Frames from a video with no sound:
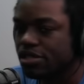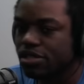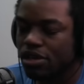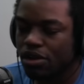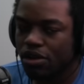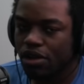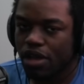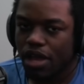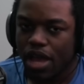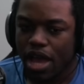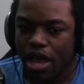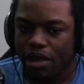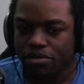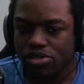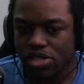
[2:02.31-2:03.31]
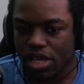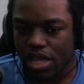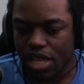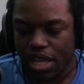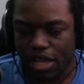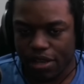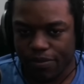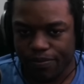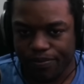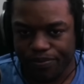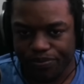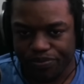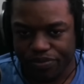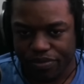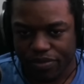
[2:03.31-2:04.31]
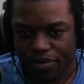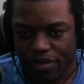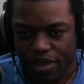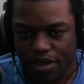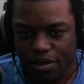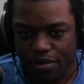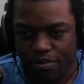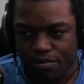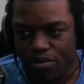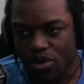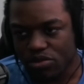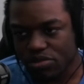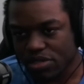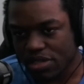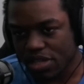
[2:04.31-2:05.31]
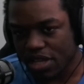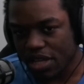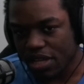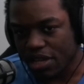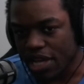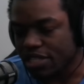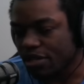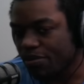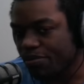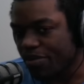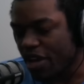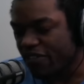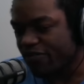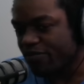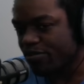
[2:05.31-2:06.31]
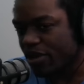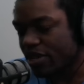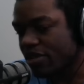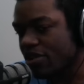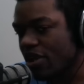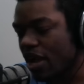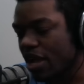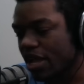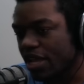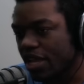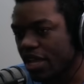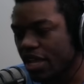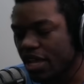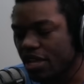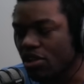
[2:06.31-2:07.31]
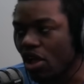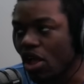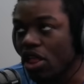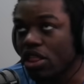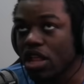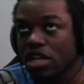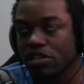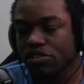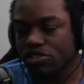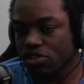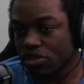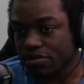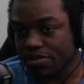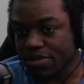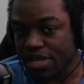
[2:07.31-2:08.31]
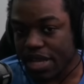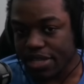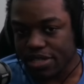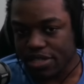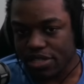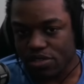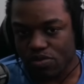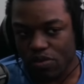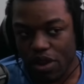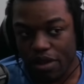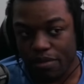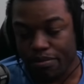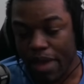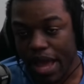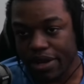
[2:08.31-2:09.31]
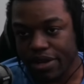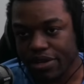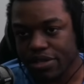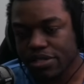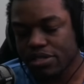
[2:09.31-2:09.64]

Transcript: So I would say like mostly it's a buff, but not in a lot of circumstances where it matters.